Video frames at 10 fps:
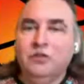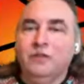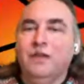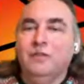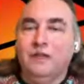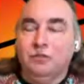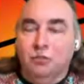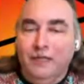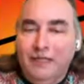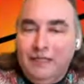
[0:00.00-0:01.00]
turns out that it's
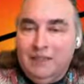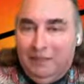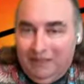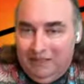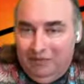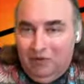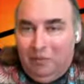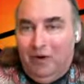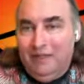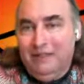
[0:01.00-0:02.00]
really expensive to
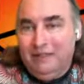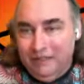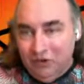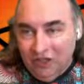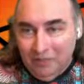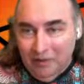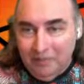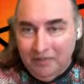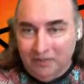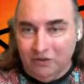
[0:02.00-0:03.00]
process HTTP
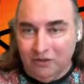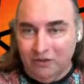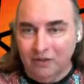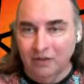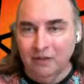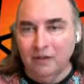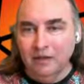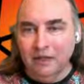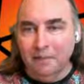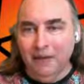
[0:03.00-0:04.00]
messages
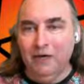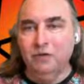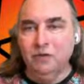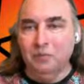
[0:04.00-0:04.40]
compared to